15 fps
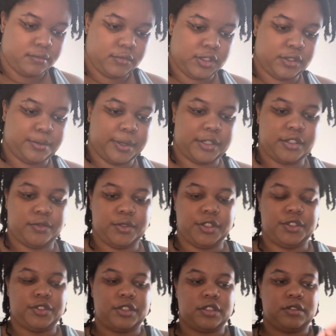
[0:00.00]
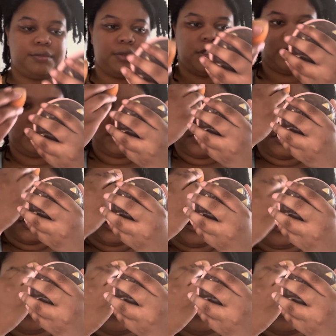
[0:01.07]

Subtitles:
especially when using a beauty blender.